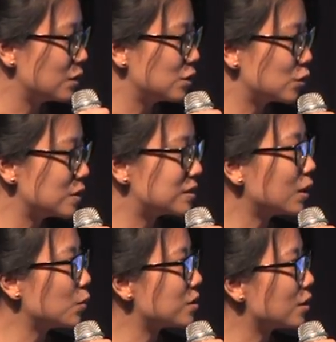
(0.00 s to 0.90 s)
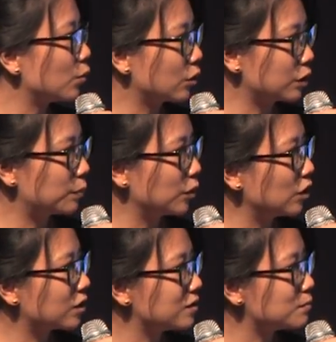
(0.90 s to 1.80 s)
should we start with the order
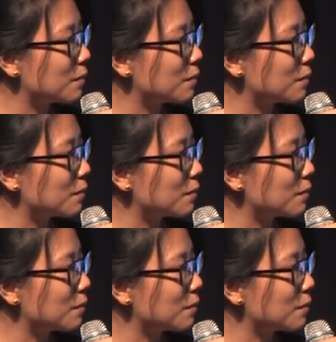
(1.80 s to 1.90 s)
book and